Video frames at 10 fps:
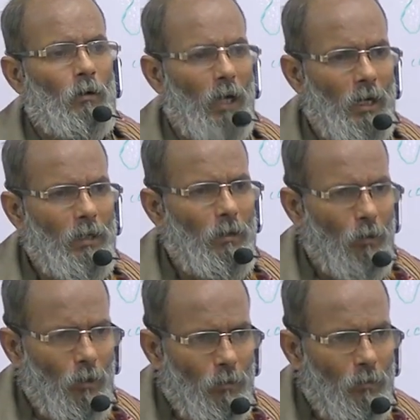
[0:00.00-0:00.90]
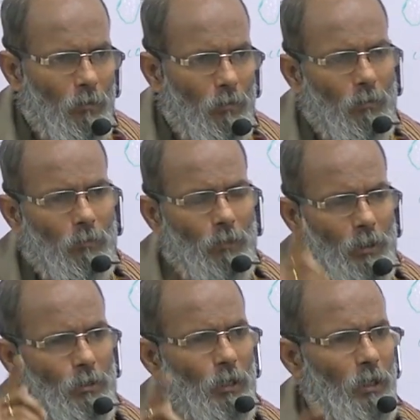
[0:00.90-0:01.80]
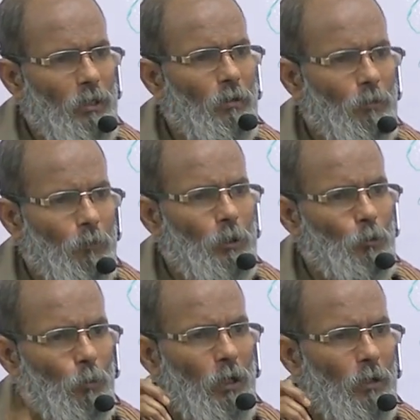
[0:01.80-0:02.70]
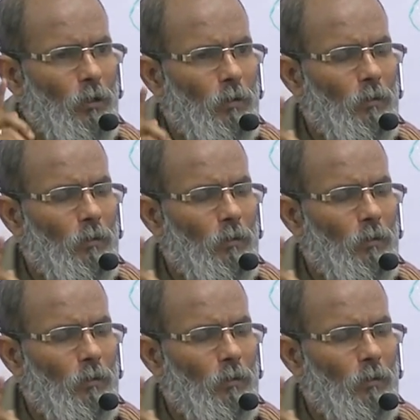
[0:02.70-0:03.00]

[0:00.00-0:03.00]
running or fast running, fast walking.